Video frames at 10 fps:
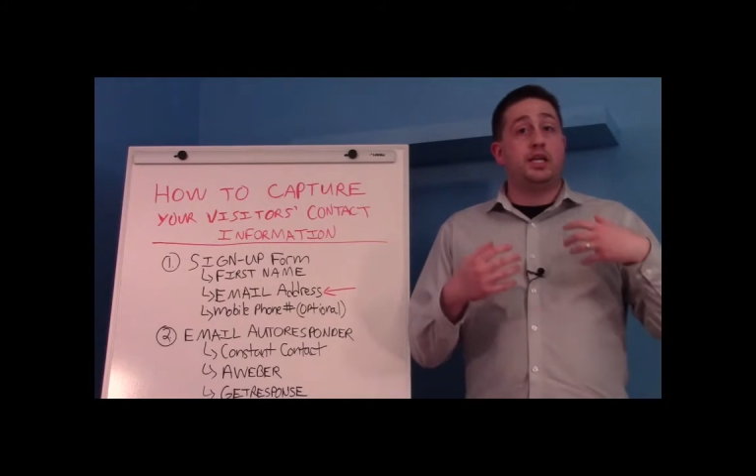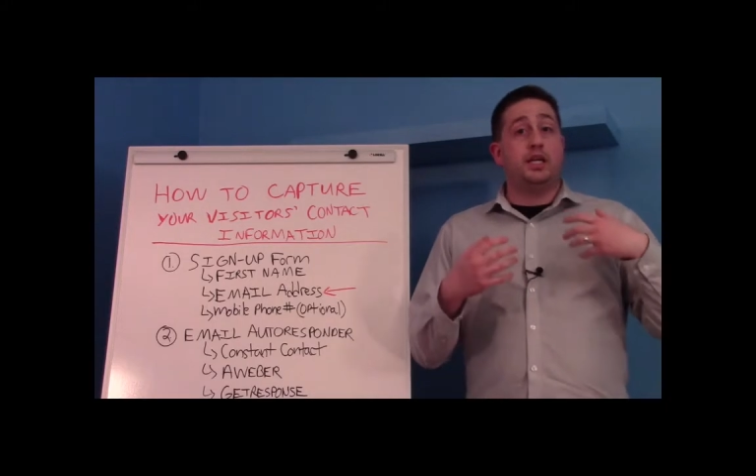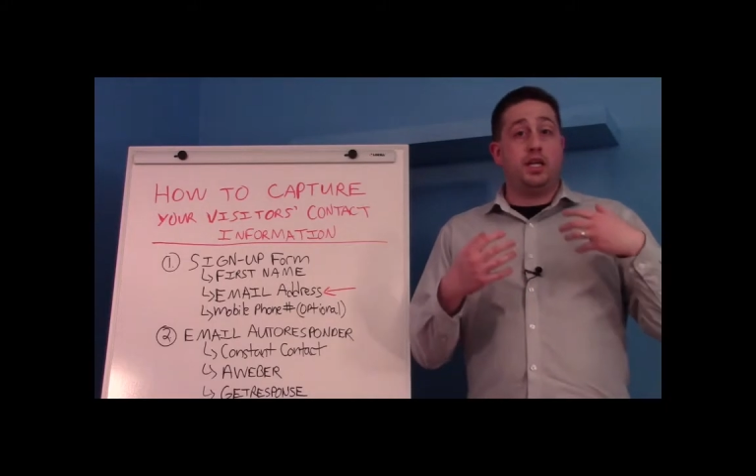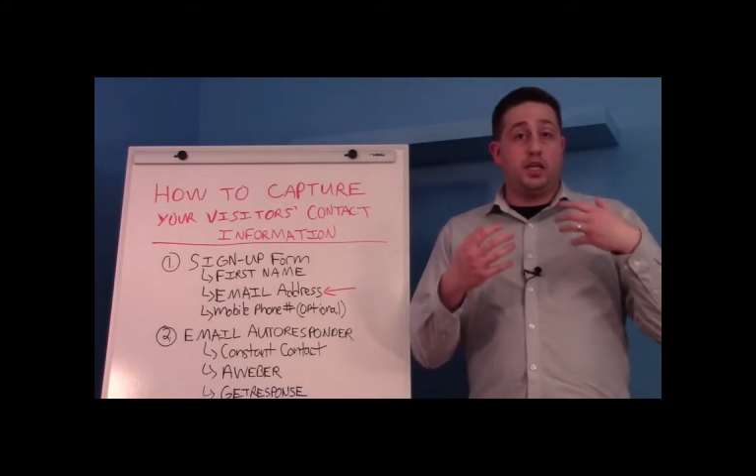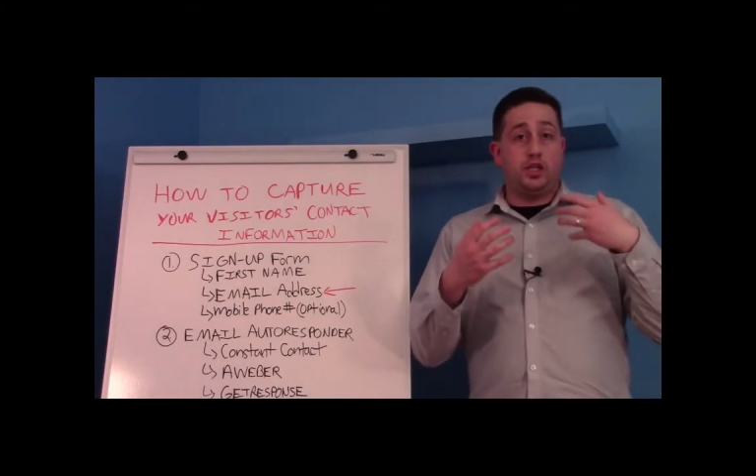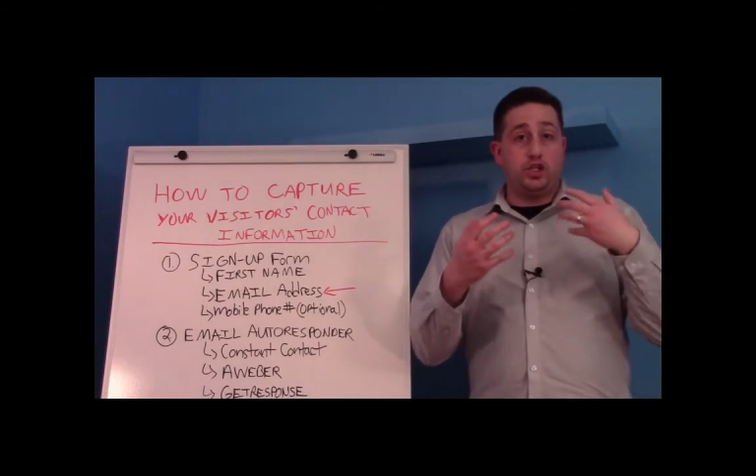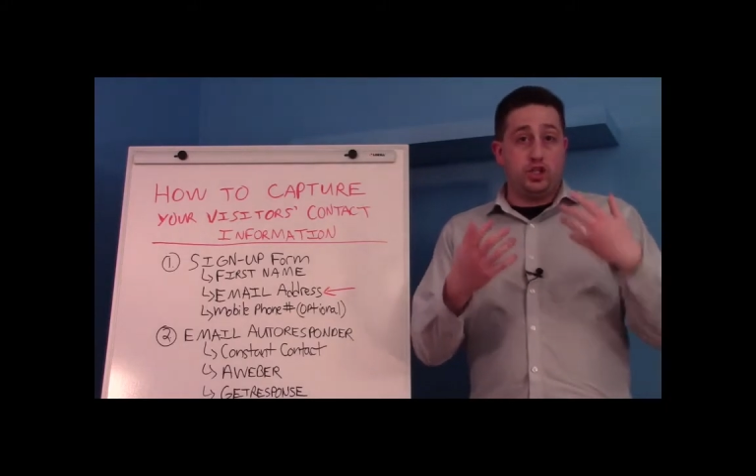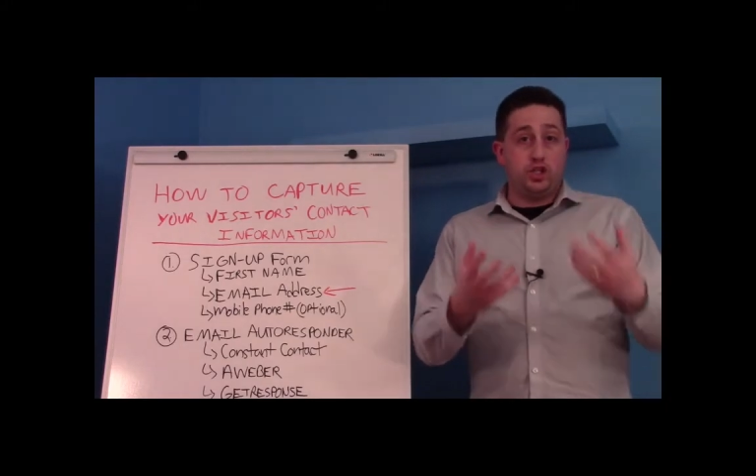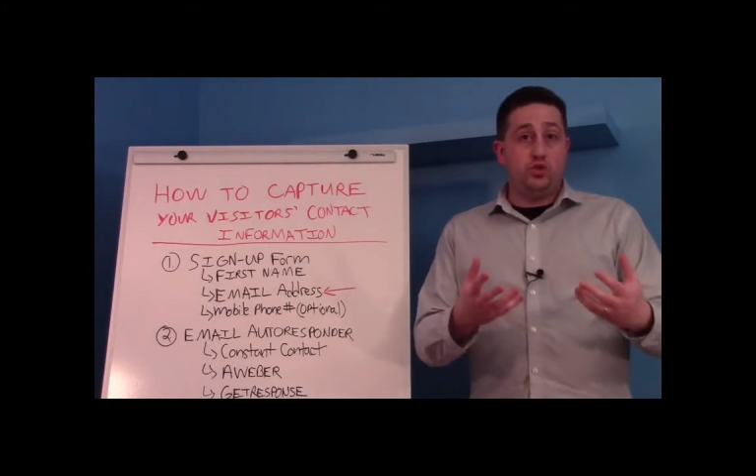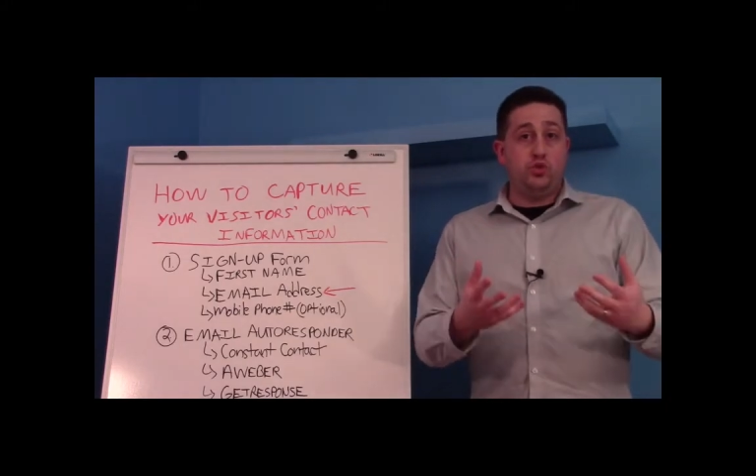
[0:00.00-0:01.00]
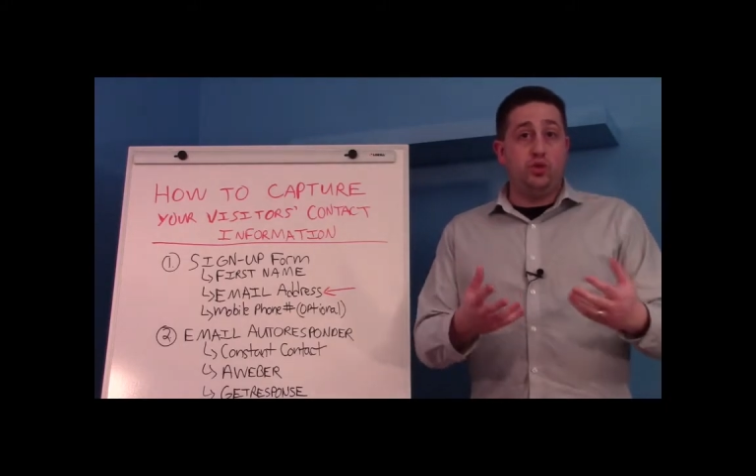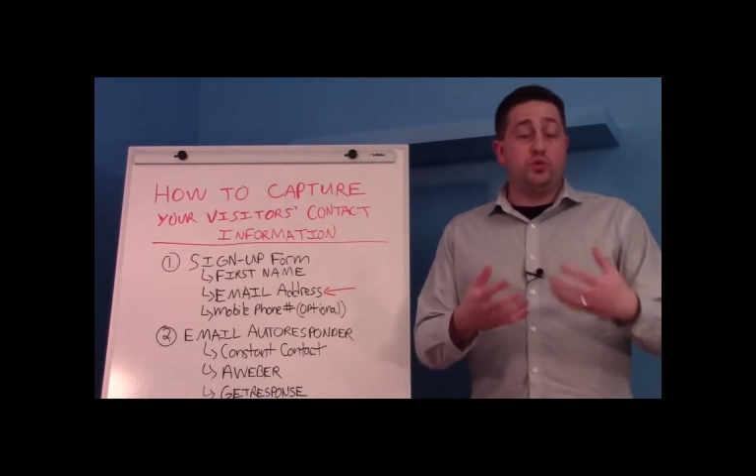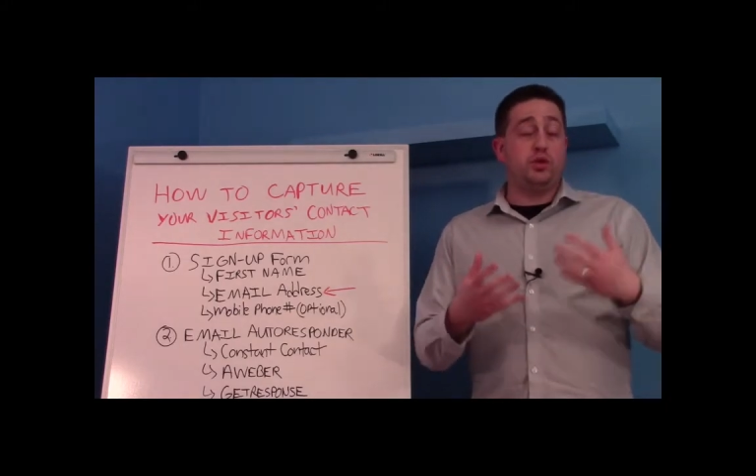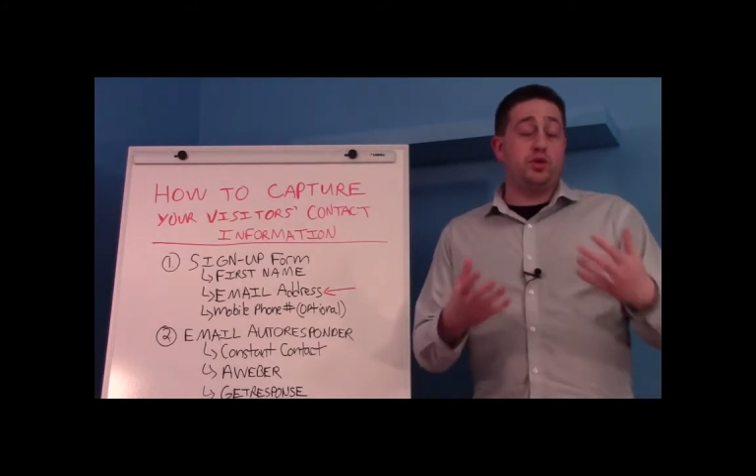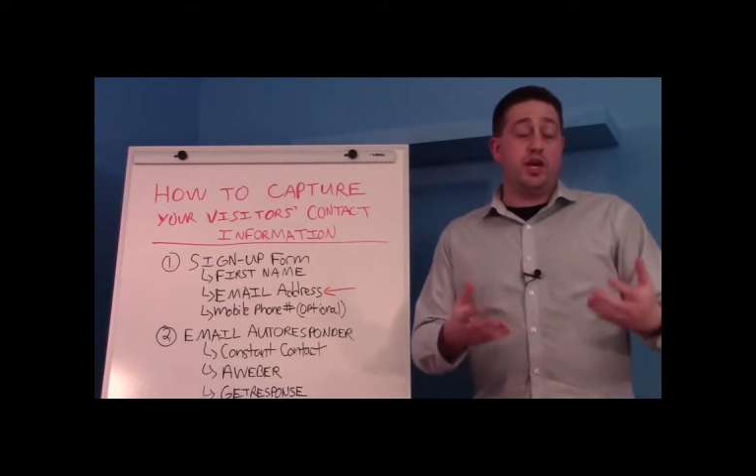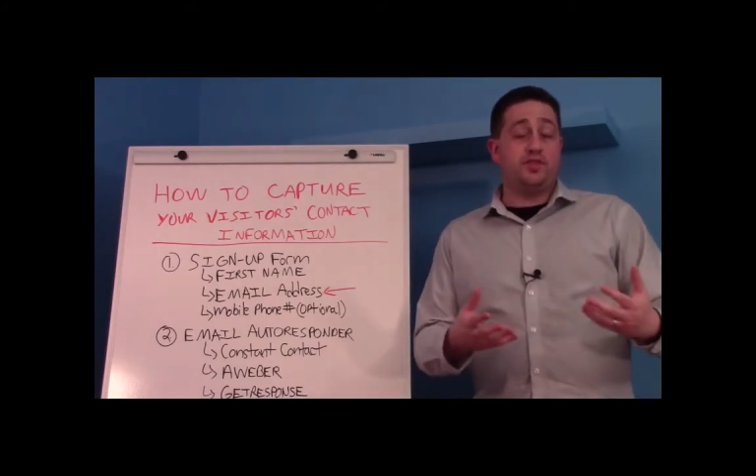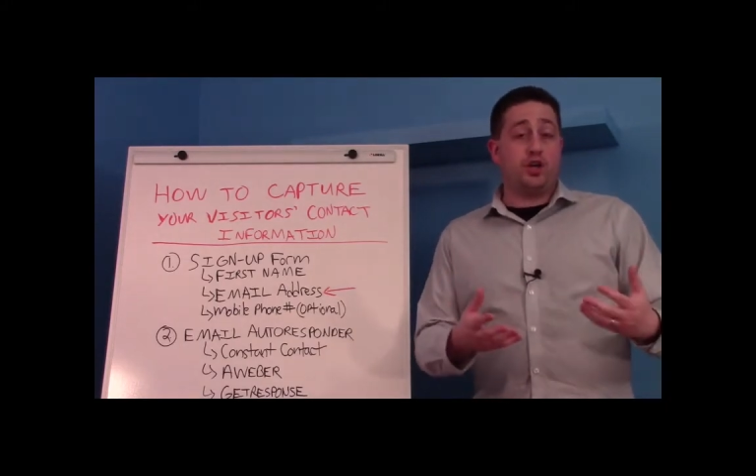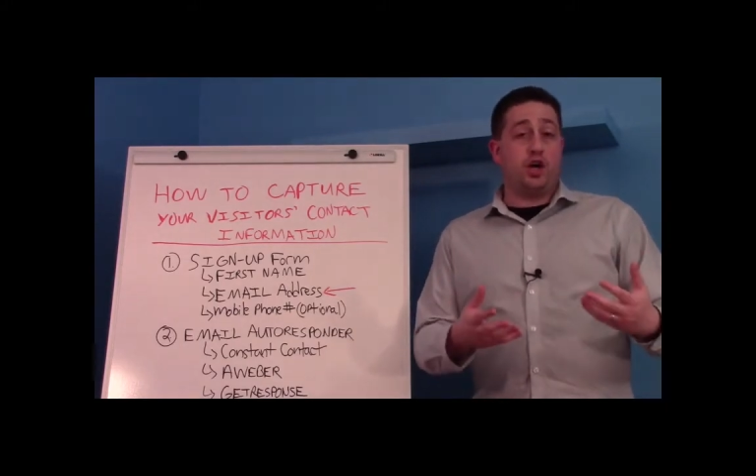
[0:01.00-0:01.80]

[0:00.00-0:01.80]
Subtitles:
in you and what you have to